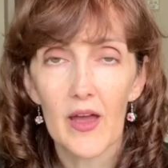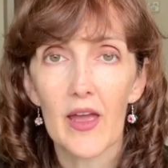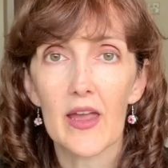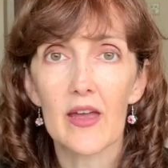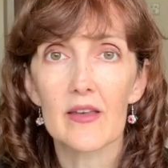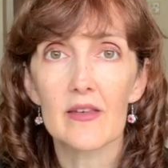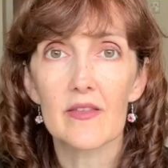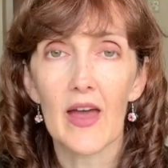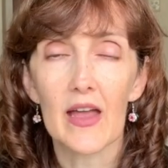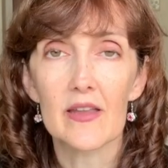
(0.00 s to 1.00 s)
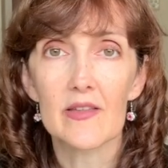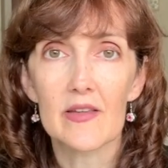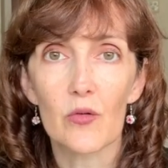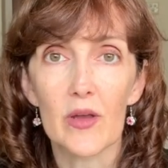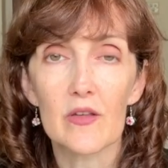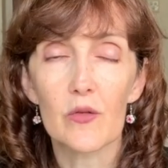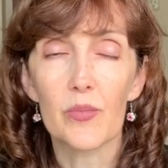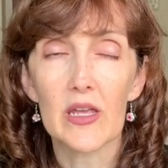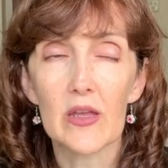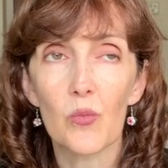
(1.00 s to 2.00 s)
And that is going to
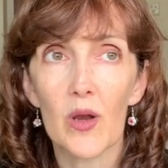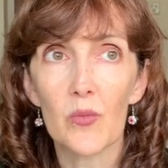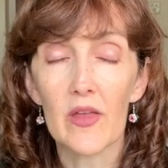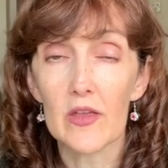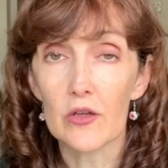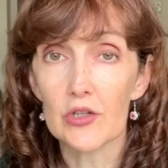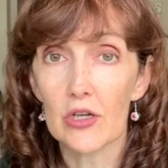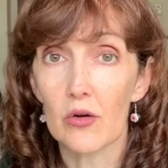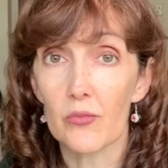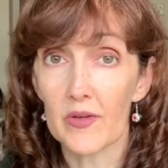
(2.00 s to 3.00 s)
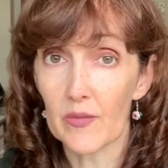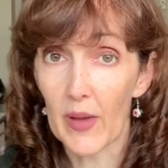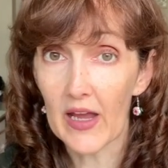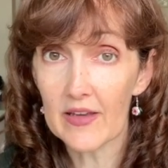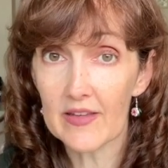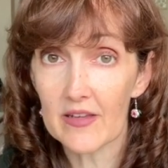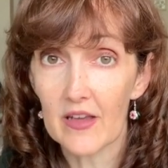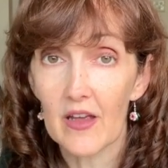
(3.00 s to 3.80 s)
be one way that you show respect